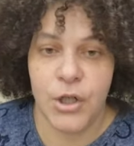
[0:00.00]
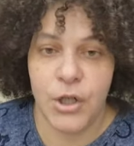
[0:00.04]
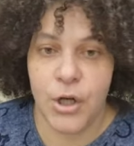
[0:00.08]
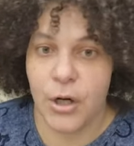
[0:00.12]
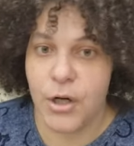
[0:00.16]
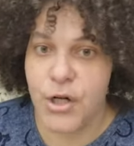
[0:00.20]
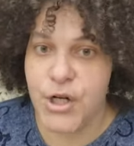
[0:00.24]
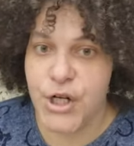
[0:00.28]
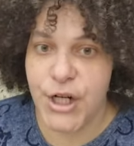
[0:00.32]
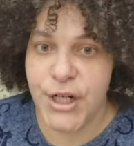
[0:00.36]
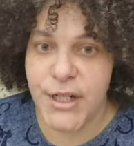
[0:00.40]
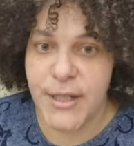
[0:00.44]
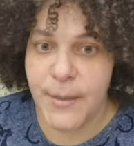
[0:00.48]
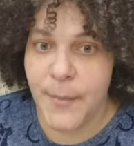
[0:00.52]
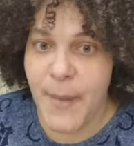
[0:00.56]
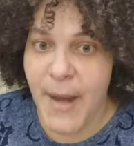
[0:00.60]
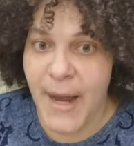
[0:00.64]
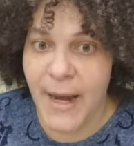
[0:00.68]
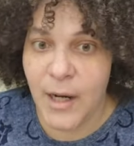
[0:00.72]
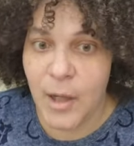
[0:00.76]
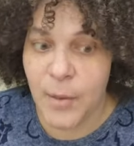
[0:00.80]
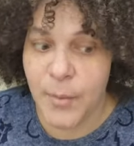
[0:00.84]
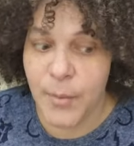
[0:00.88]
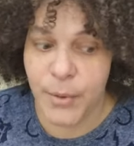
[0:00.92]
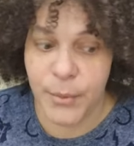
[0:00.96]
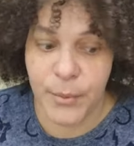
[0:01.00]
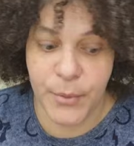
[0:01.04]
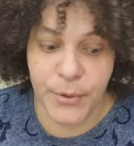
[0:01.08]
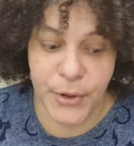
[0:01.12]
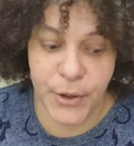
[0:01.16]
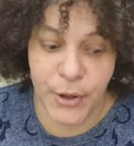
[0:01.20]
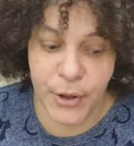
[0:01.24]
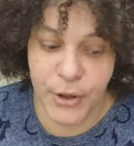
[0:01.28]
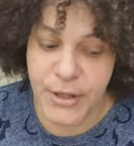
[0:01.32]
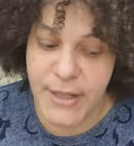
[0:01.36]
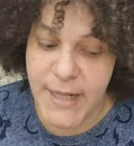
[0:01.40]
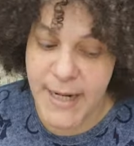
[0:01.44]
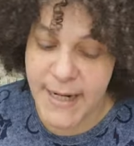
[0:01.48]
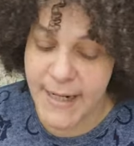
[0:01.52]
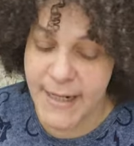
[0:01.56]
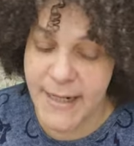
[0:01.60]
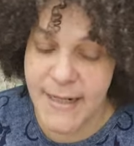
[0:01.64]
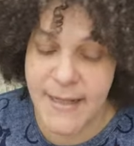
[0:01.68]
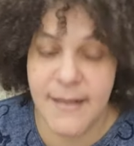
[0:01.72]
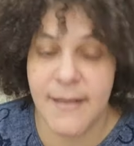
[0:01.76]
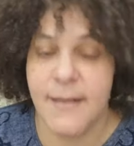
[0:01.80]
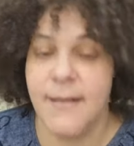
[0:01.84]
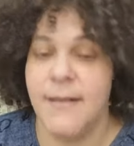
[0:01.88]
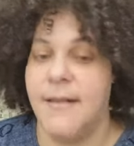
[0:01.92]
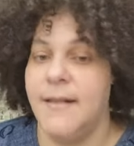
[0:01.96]
She's impeccable with her
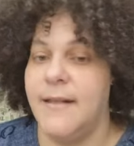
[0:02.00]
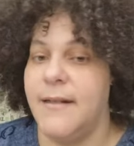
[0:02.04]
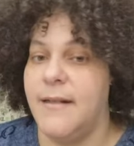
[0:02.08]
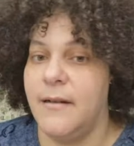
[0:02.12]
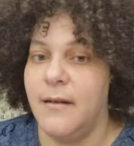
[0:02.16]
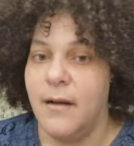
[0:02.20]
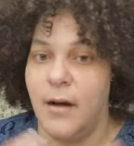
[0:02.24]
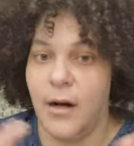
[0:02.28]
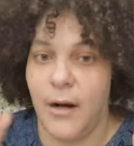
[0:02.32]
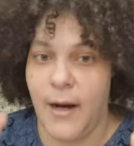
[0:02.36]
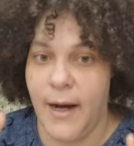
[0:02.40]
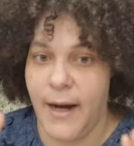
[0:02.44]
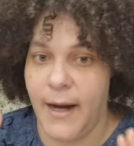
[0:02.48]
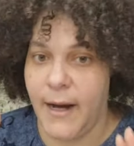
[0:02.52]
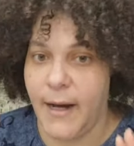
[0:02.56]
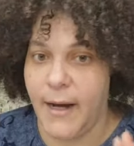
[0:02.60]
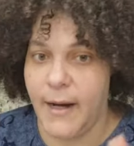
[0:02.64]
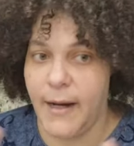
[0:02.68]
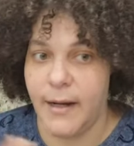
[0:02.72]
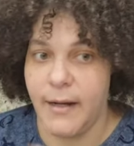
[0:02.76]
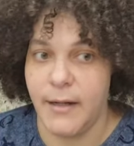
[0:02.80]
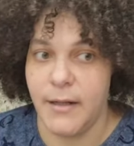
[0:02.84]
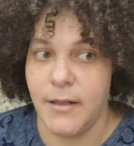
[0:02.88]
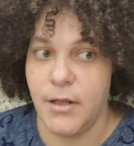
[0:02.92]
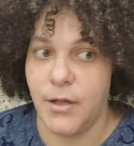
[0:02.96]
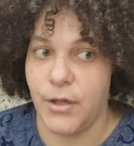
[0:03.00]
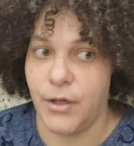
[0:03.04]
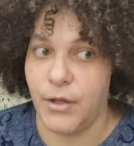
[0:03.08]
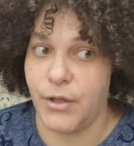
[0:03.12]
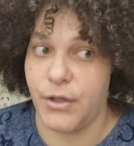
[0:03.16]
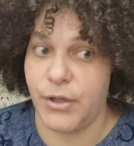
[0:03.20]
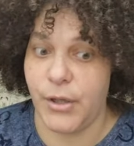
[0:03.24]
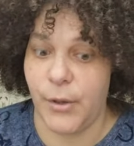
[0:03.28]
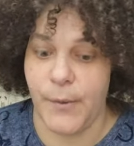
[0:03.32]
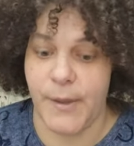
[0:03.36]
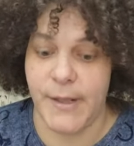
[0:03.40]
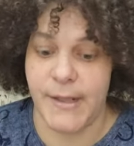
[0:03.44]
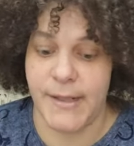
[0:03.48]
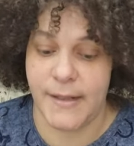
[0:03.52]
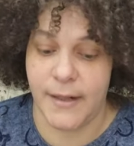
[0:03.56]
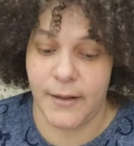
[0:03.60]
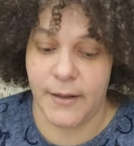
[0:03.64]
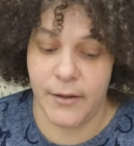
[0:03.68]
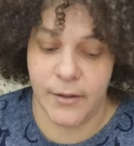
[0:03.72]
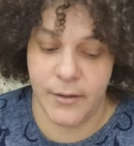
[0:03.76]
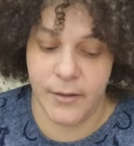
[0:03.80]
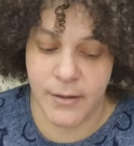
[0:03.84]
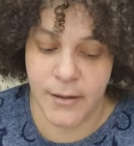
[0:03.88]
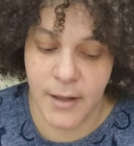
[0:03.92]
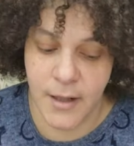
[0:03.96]
taste and her sewing
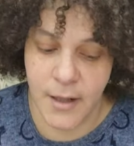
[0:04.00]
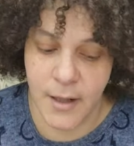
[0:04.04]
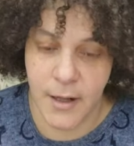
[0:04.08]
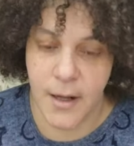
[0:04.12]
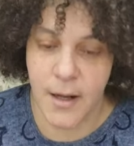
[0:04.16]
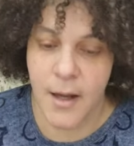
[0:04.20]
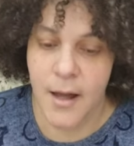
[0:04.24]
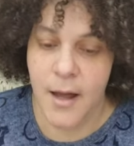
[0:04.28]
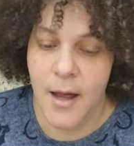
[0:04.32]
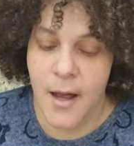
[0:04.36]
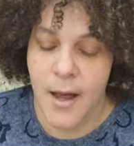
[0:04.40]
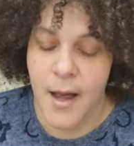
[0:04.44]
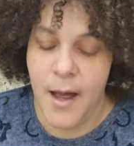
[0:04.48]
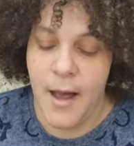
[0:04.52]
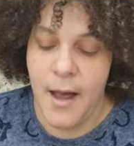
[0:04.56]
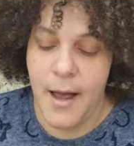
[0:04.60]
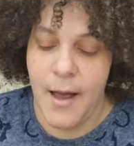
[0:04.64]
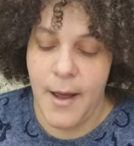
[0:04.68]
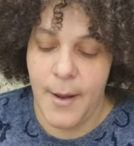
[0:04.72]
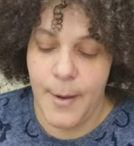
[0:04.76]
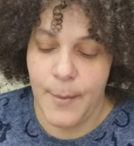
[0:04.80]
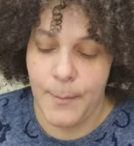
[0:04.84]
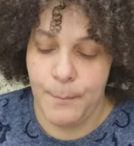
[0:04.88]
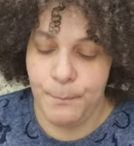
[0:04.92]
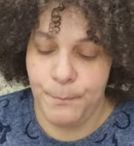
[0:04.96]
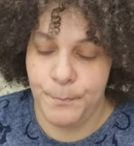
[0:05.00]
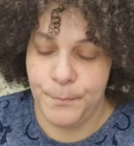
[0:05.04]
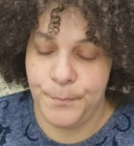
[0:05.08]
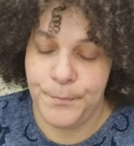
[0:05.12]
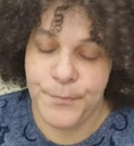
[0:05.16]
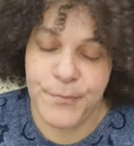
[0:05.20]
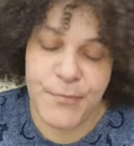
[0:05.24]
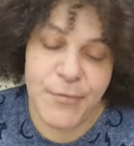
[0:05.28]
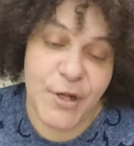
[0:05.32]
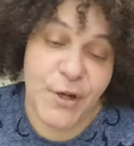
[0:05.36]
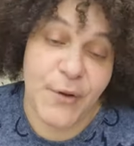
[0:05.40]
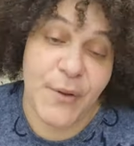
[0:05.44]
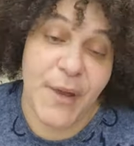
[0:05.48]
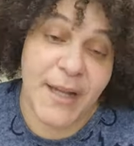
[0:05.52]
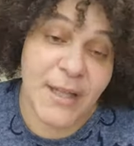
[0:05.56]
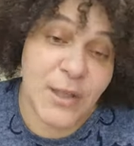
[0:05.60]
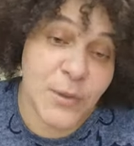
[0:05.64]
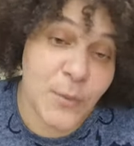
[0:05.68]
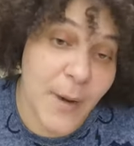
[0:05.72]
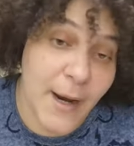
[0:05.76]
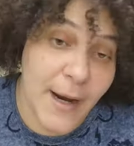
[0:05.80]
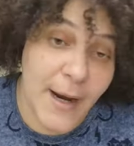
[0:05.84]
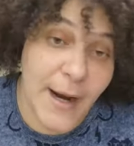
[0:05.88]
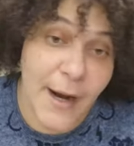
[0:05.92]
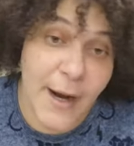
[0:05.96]
skills. Um, so that's
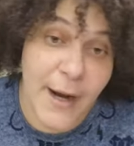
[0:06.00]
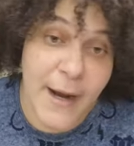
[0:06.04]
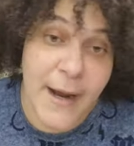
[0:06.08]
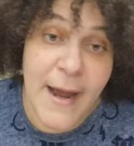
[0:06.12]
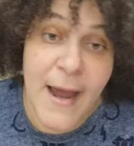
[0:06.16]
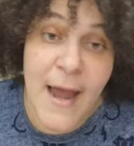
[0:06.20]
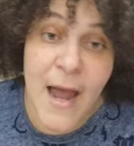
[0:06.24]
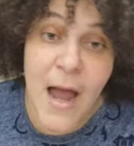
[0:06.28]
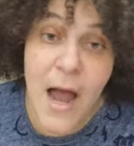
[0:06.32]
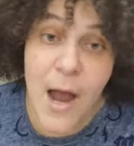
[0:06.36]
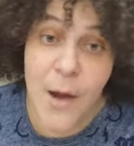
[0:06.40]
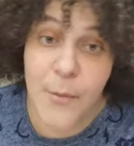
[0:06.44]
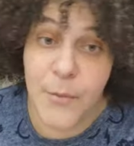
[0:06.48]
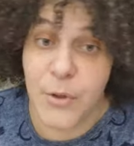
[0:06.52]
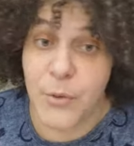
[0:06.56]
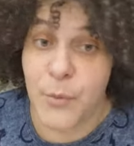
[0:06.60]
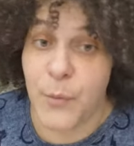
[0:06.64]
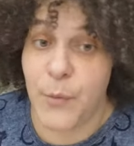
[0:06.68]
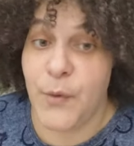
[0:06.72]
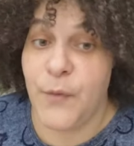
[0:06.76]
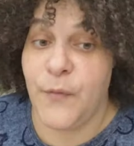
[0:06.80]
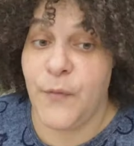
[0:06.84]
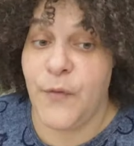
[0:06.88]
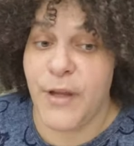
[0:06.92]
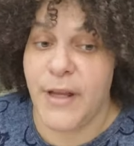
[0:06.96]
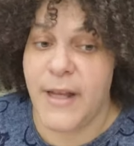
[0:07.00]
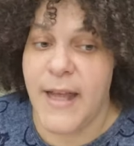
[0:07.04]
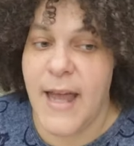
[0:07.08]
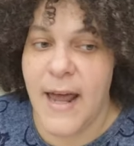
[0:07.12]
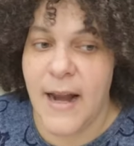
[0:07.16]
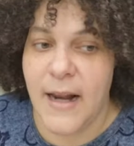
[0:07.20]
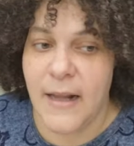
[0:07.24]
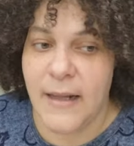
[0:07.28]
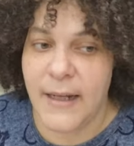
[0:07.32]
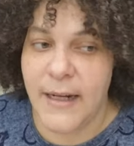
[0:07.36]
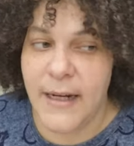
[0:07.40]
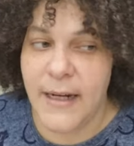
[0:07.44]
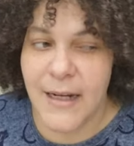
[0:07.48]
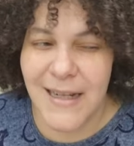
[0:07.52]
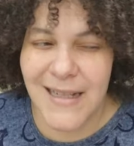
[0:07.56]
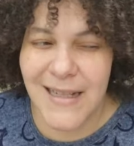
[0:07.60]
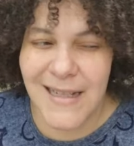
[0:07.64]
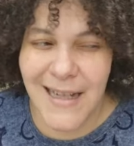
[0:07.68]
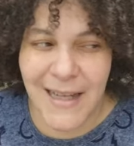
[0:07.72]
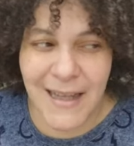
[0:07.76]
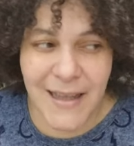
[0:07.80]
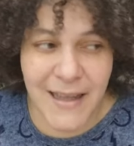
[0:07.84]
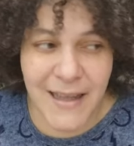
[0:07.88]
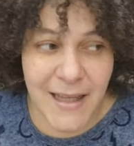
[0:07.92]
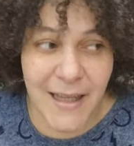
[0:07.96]
why I was rooting for the Catalina because
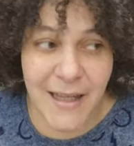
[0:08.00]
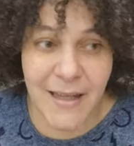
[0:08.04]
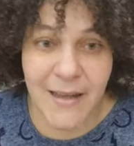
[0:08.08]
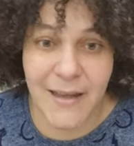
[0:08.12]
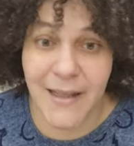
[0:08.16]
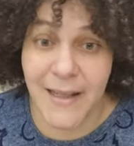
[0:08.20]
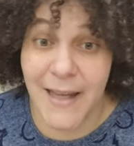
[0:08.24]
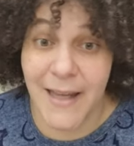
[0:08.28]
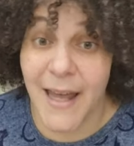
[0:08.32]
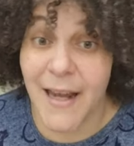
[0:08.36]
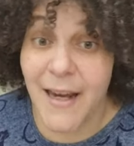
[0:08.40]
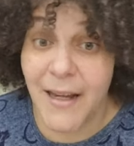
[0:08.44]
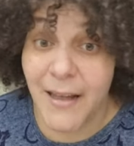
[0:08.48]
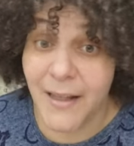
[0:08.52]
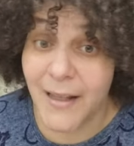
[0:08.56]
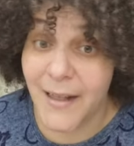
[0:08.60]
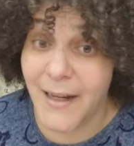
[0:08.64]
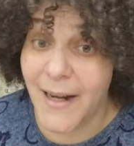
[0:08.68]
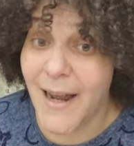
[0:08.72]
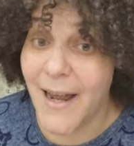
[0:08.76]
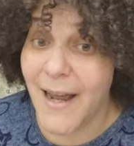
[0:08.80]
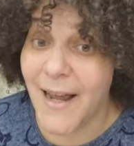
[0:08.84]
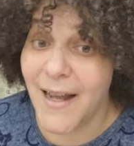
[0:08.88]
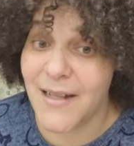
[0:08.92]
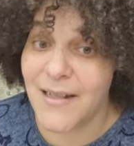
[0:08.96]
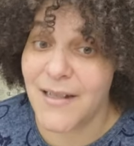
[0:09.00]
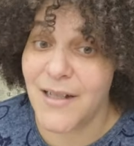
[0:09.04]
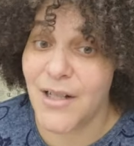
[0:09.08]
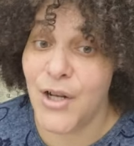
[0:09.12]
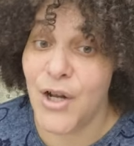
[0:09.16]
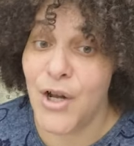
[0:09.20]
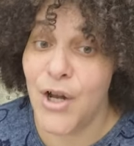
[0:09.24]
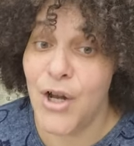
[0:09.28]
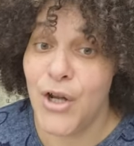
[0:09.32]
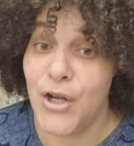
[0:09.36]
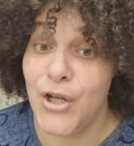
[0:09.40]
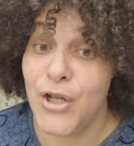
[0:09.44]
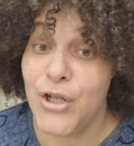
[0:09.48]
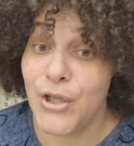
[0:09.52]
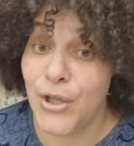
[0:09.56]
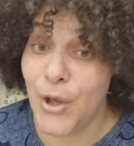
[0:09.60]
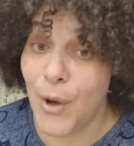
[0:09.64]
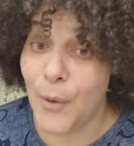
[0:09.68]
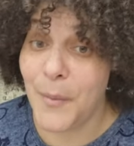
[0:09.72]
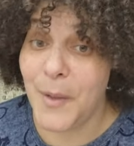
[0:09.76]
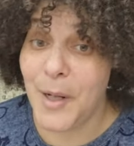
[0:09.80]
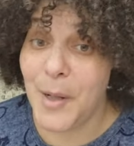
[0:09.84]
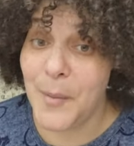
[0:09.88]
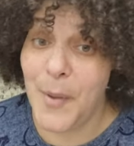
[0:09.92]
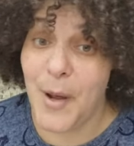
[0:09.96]
I think the Catalina has so
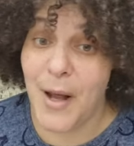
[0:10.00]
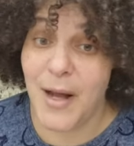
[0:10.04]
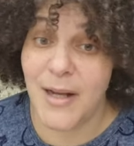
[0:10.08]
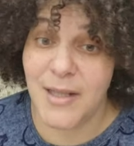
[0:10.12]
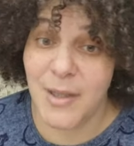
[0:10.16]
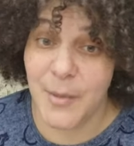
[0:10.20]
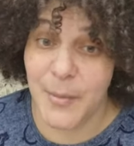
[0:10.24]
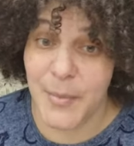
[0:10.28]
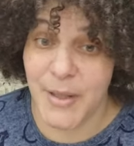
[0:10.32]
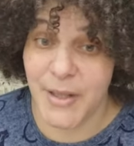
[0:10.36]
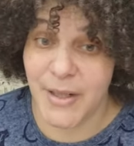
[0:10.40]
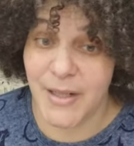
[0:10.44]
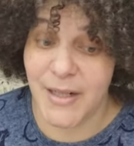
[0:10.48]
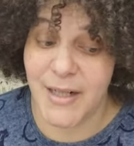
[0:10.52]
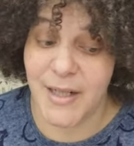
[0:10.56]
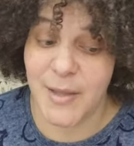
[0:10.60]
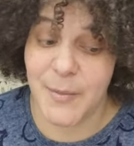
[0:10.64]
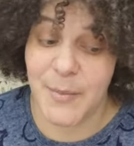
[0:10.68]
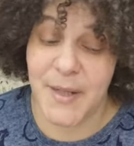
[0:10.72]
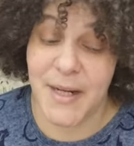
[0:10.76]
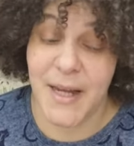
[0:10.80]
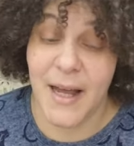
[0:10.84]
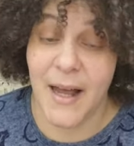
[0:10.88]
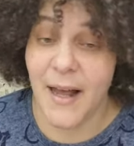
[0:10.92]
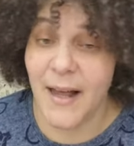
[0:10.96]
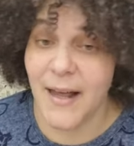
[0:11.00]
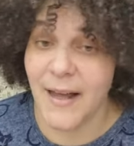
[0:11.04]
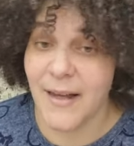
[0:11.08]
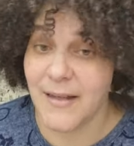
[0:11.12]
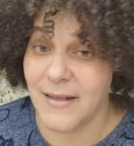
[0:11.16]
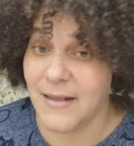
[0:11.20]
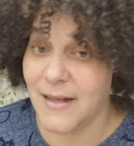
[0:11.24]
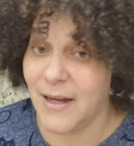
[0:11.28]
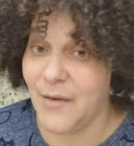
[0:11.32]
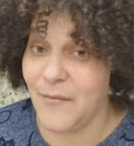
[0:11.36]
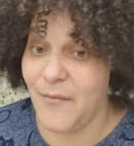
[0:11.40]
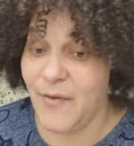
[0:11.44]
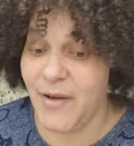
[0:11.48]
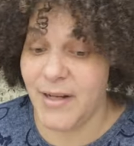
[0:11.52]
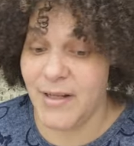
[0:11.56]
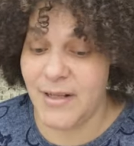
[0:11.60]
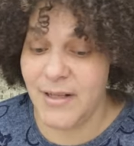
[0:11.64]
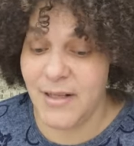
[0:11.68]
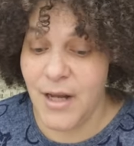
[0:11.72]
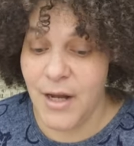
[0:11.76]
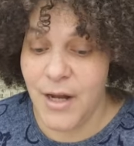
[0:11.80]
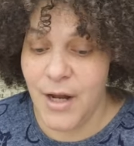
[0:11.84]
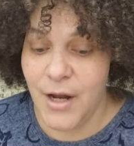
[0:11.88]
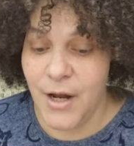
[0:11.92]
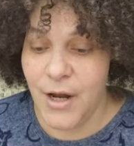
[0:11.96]
many possibilities because of its
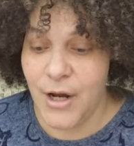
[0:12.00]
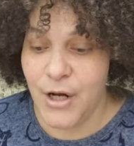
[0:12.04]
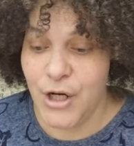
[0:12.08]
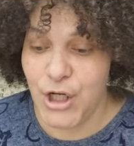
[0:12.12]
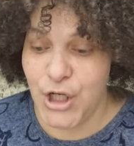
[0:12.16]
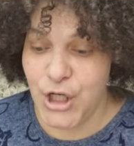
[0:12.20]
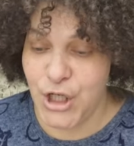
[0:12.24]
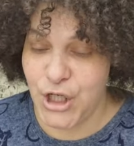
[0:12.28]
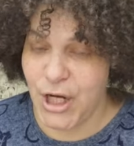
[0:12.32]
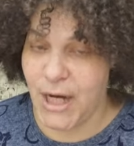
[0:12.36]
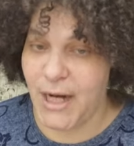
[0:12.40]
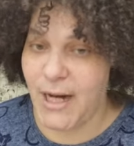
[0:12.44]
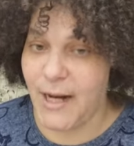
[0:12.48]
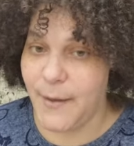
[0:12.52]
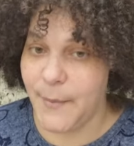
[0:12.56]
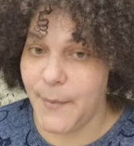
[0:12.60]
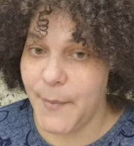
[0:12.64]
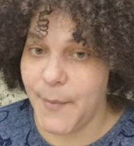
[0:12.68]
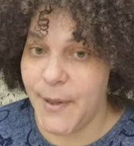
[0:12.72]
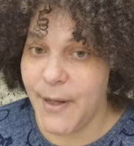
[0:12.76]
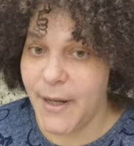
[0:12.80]
shape.